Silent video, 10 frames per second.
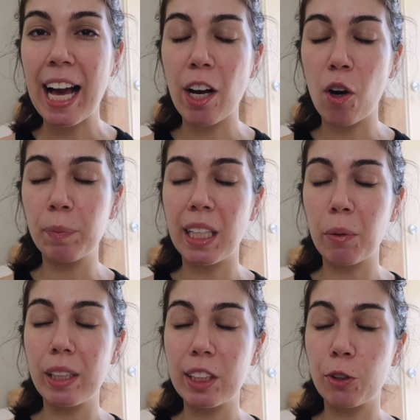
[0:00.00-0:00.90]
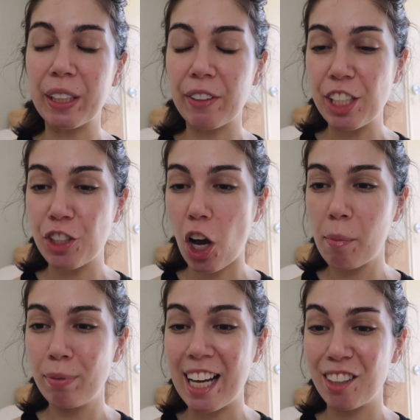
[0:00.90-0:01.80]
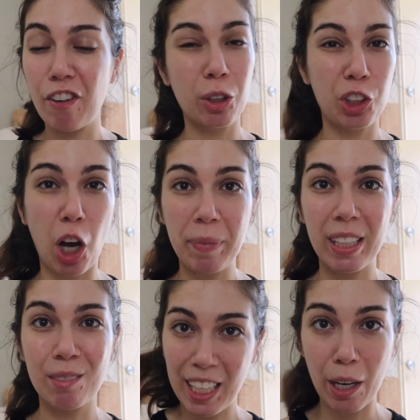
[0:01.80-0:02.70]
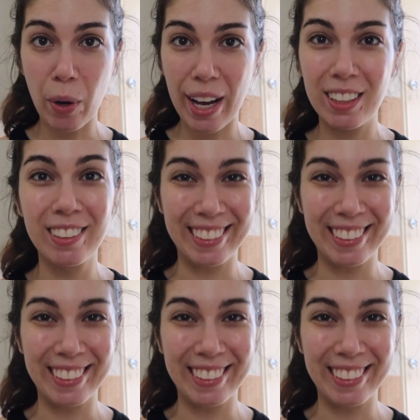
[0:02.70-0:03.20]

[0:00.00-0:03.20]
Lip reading: I hope they will do a great job at photoshopping in a way